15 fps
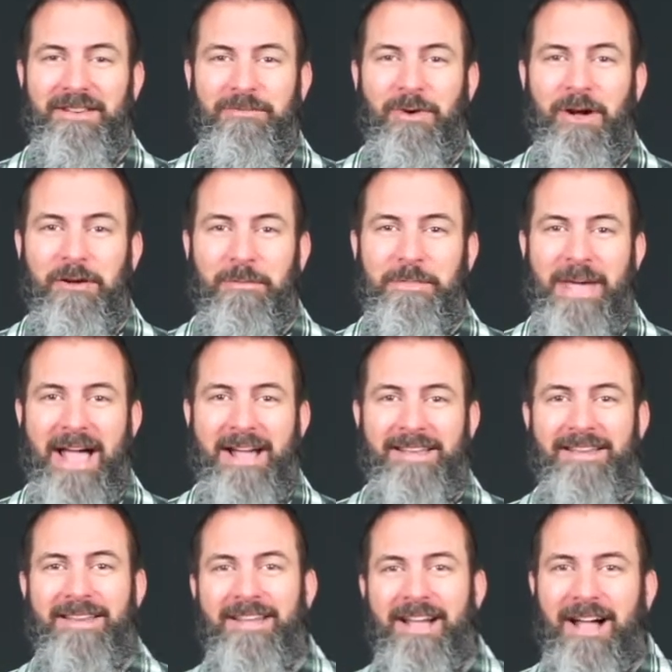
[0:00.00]
Welcome back
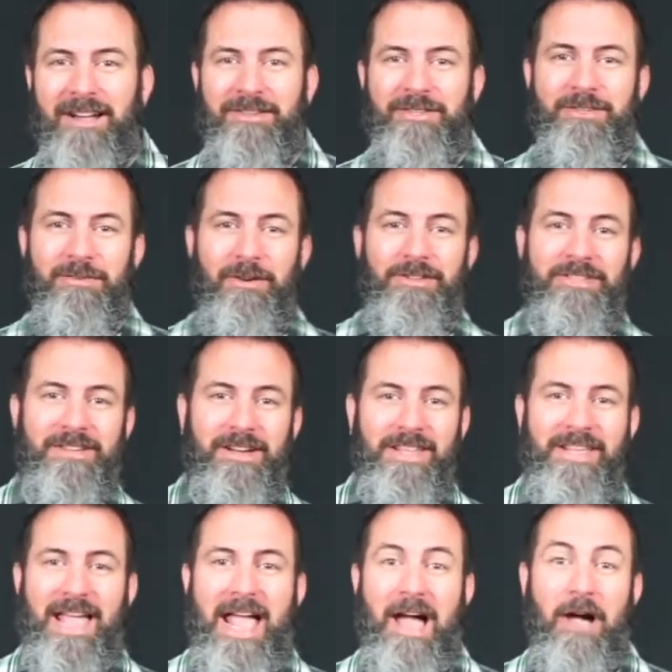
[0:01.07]
to our
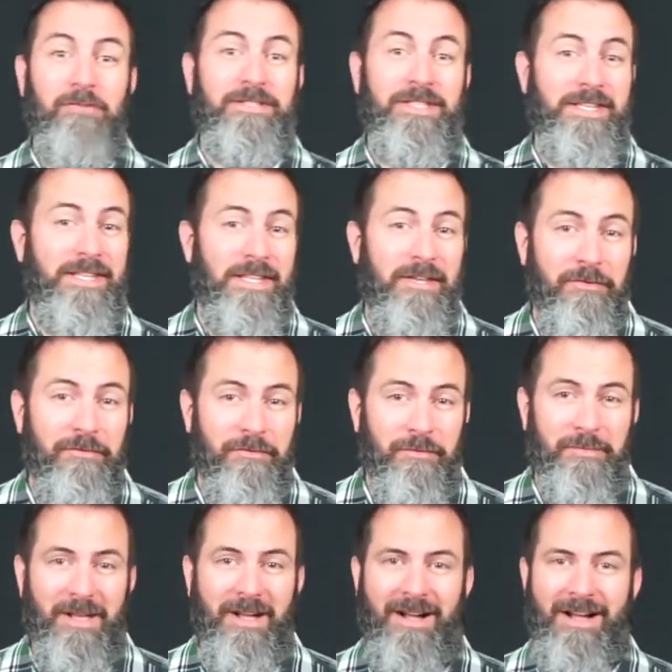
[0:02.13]
study, How to Hear
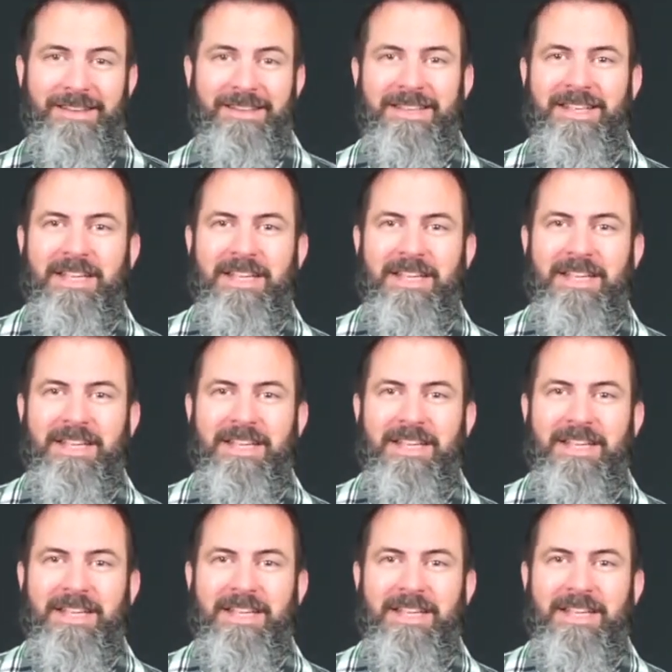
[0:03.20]
from God.